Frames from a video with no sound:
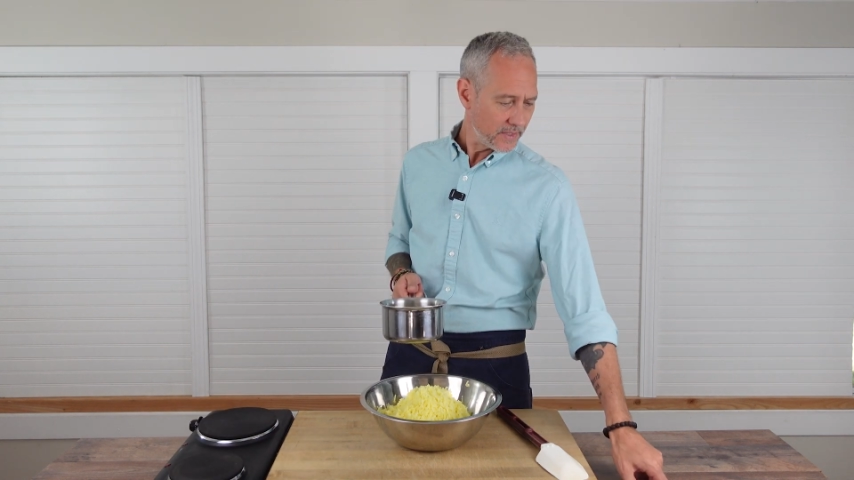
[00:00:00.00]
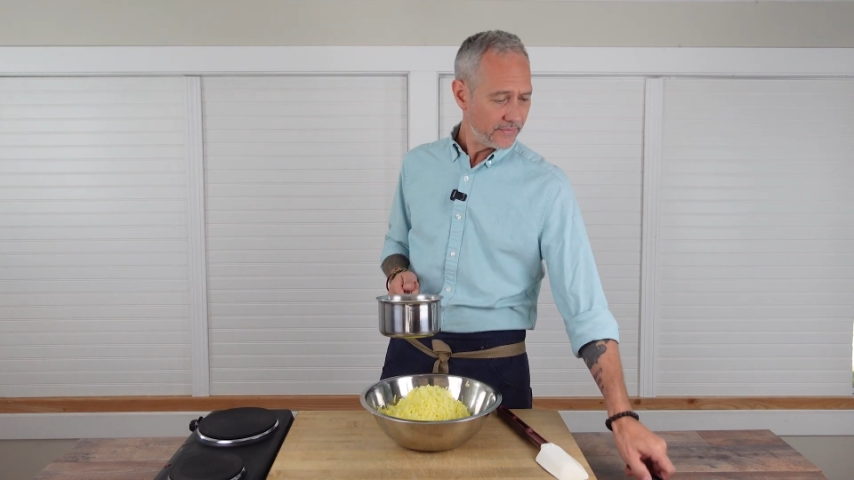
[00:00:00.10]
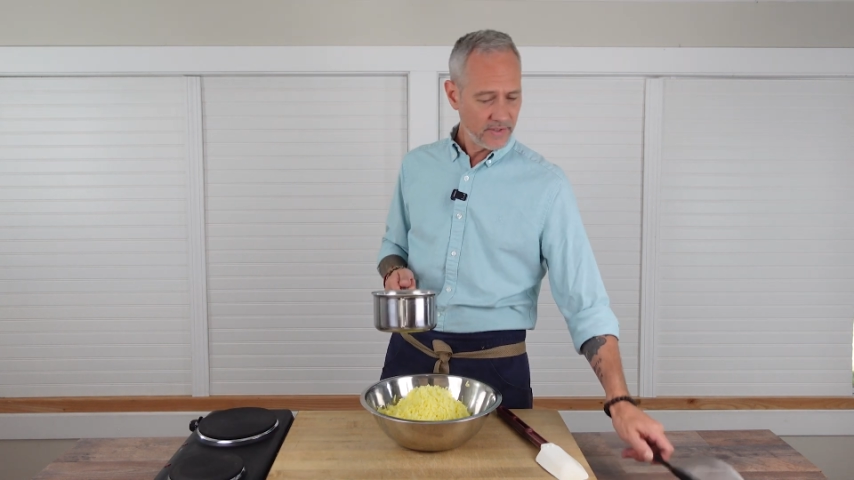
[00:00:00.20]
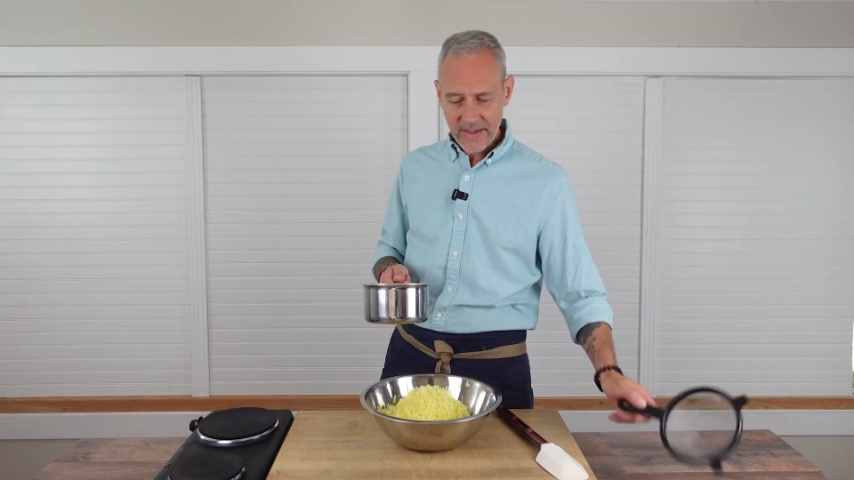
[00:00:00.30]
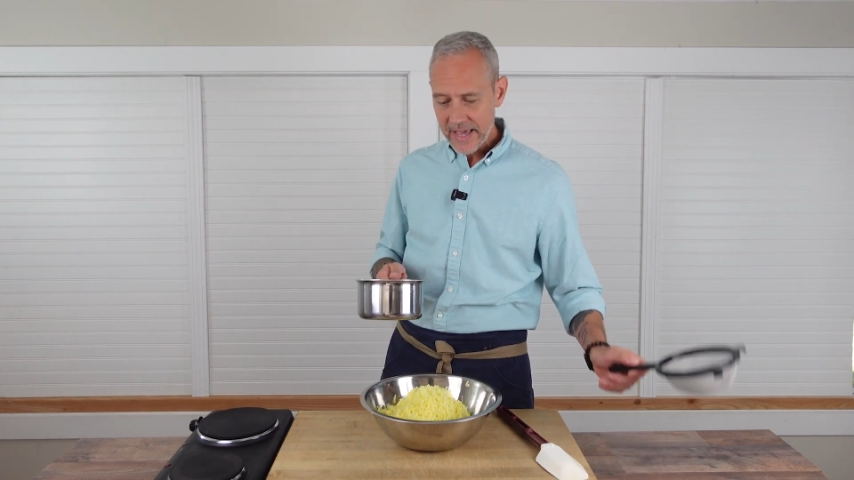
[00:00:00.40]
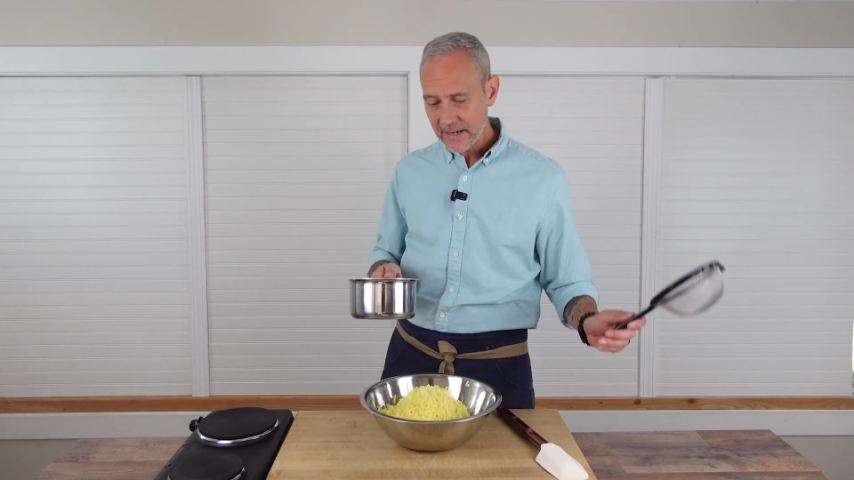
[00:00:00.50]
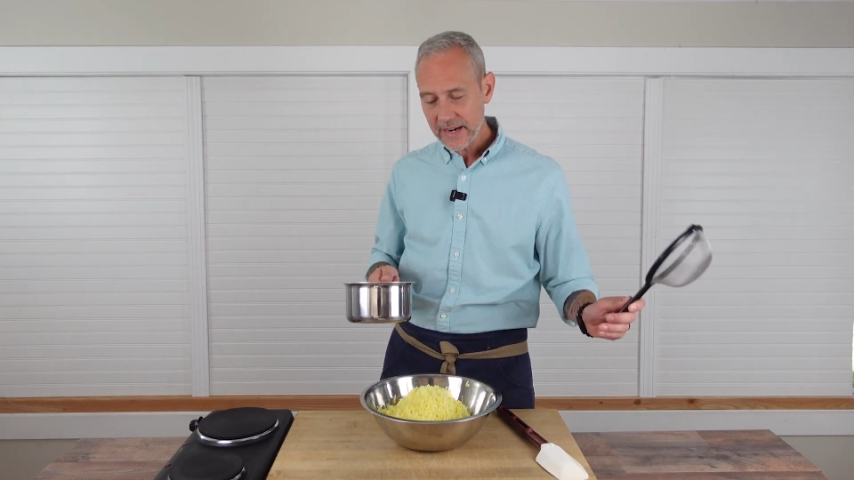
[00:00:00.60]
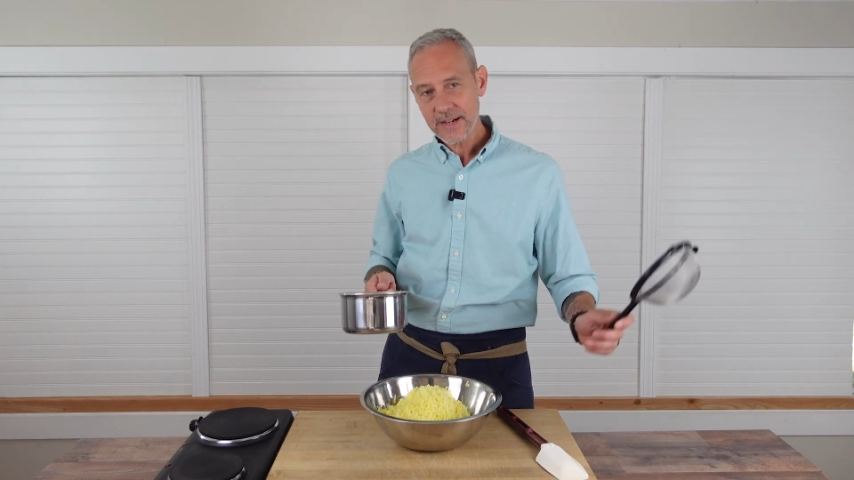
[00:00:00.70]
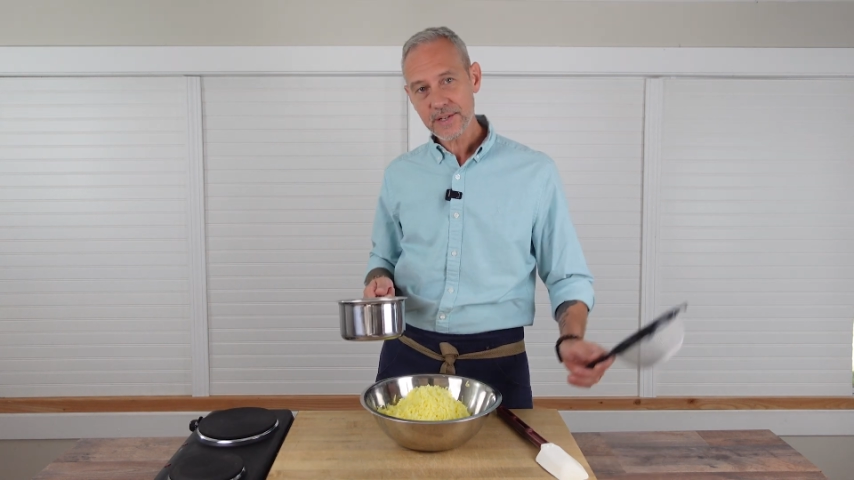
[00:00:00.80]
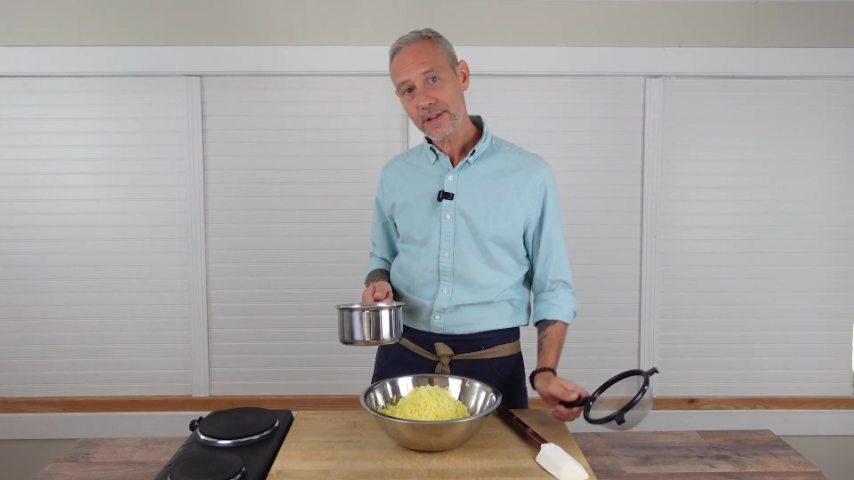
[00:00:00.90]
If you've
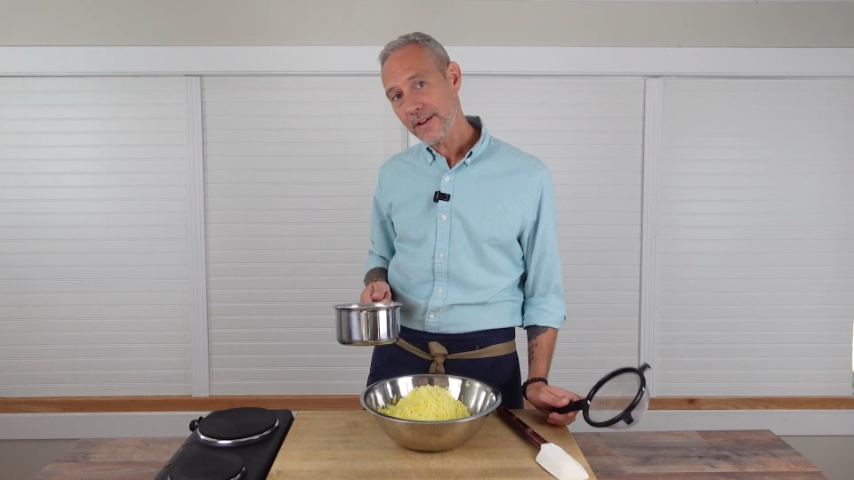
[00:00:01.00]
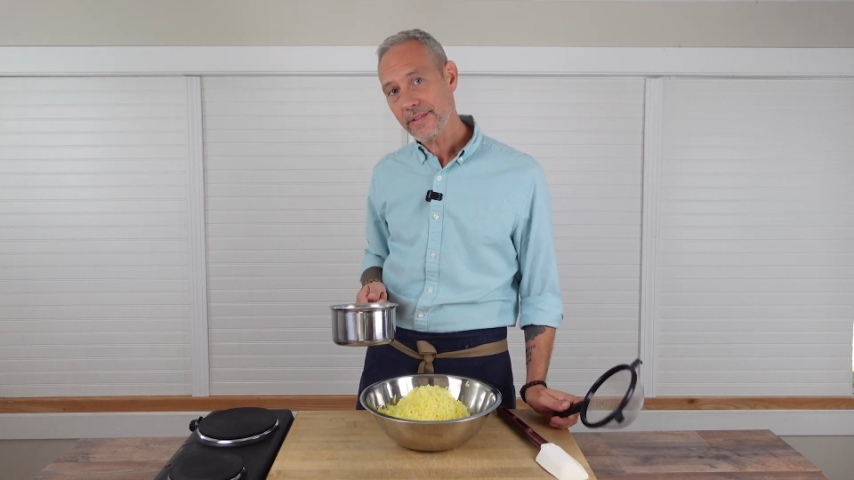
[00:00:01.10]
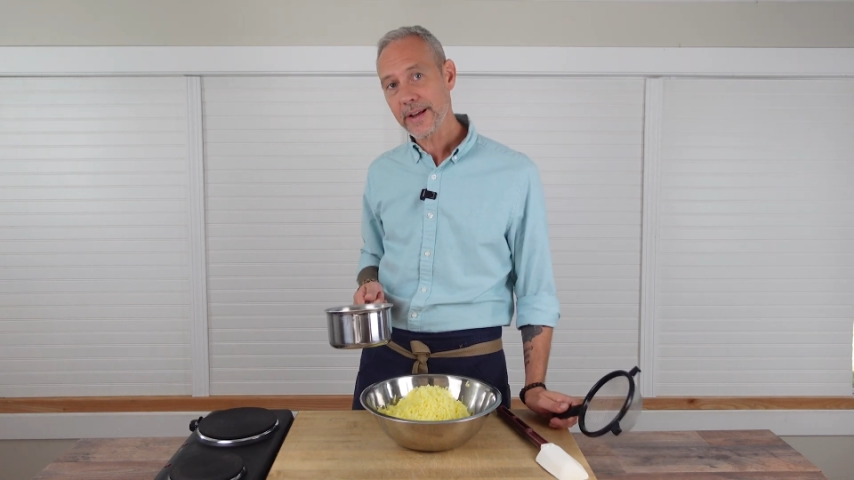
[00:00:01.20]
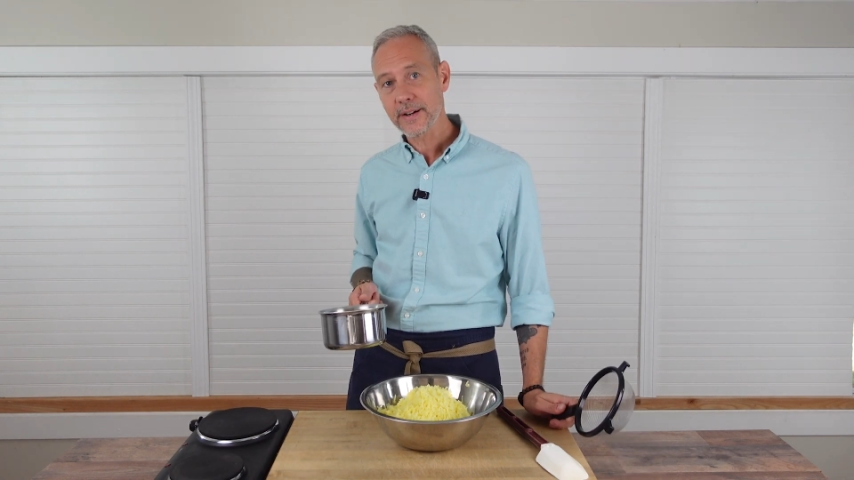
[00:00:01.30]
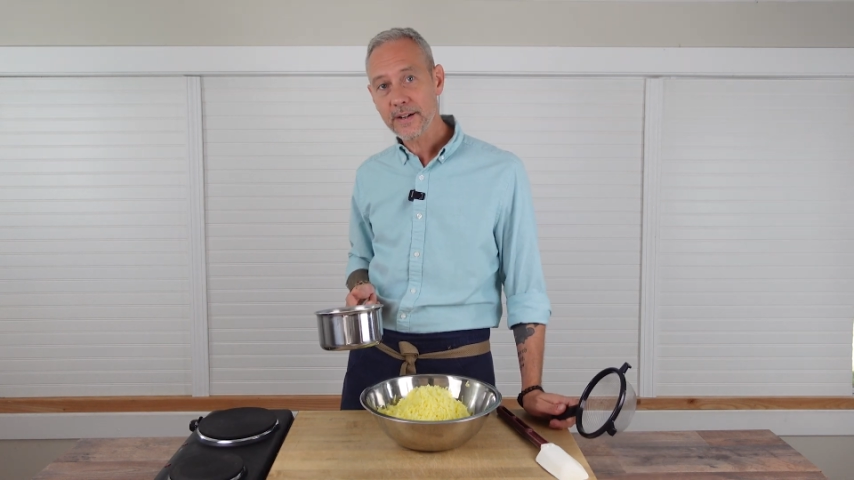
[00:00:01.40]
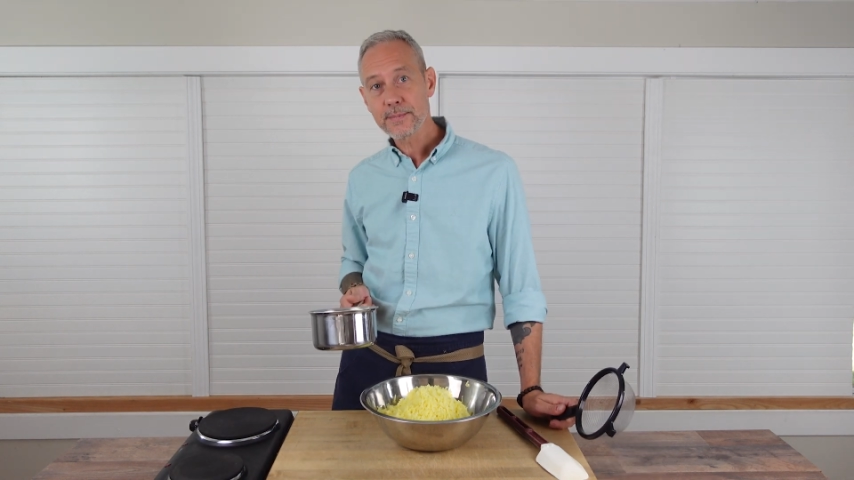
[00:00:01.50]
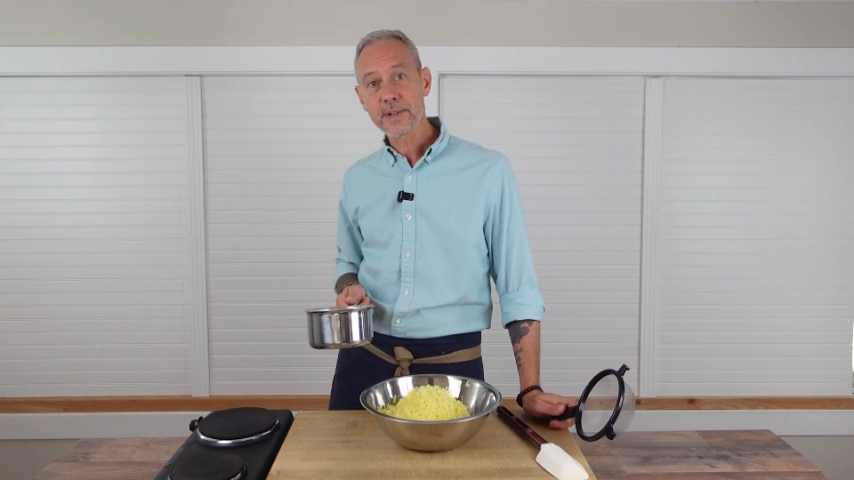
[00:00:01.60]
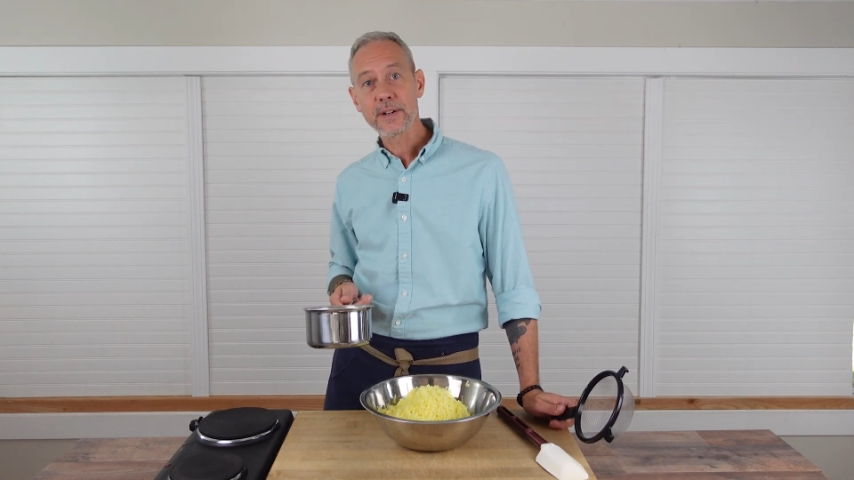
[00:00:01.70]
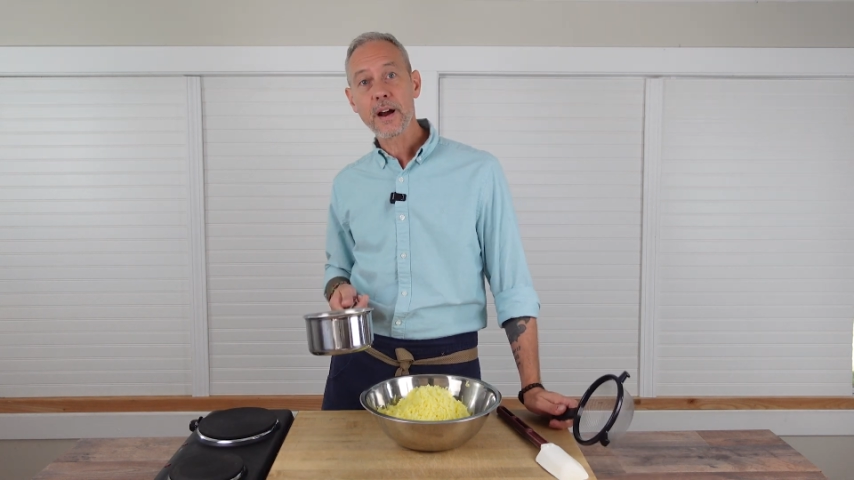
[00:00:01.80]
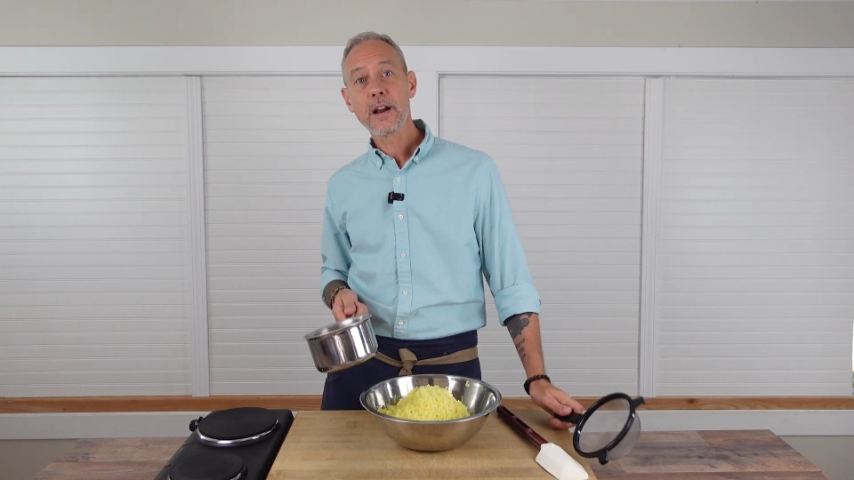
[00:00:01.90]
added any stuff like
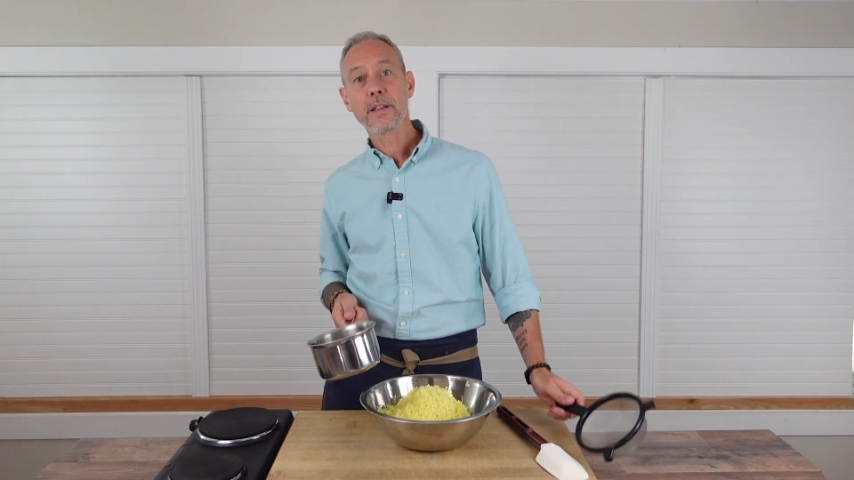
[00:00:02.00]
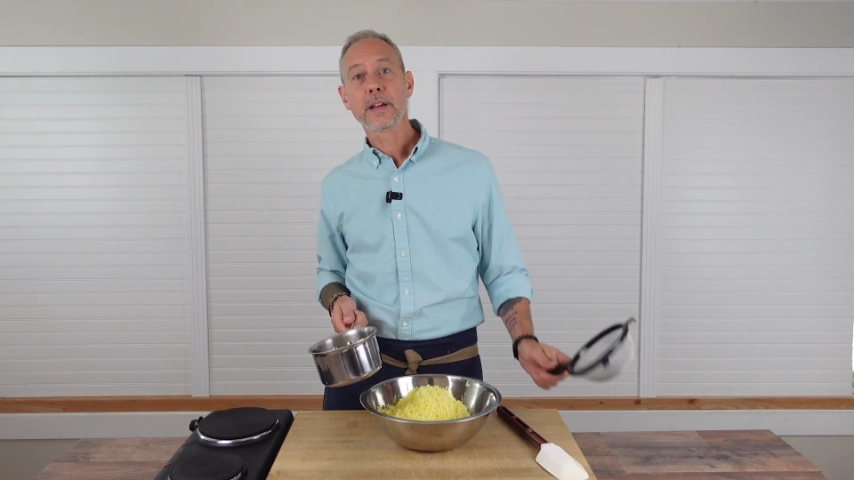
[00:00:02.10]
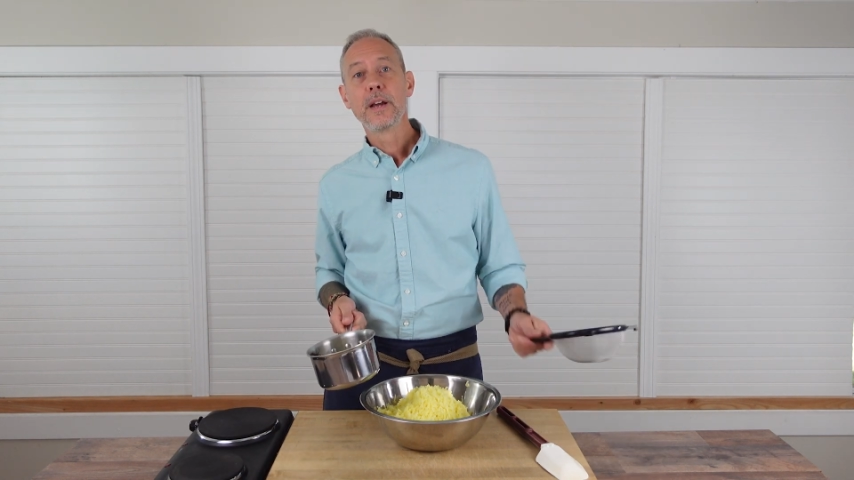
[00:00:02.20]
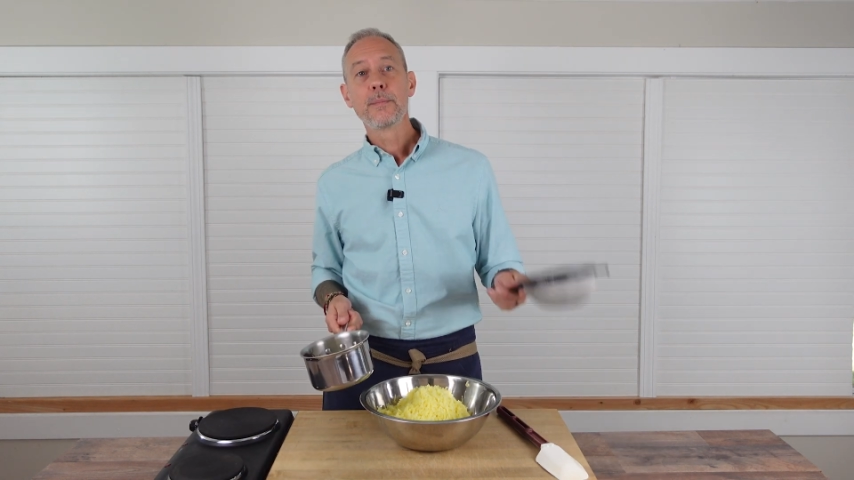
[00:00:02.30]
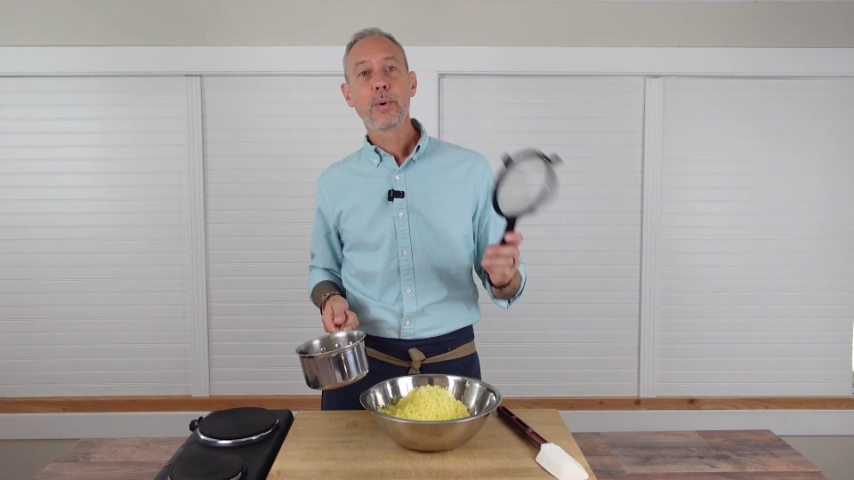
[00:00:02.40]
herbs or garlic,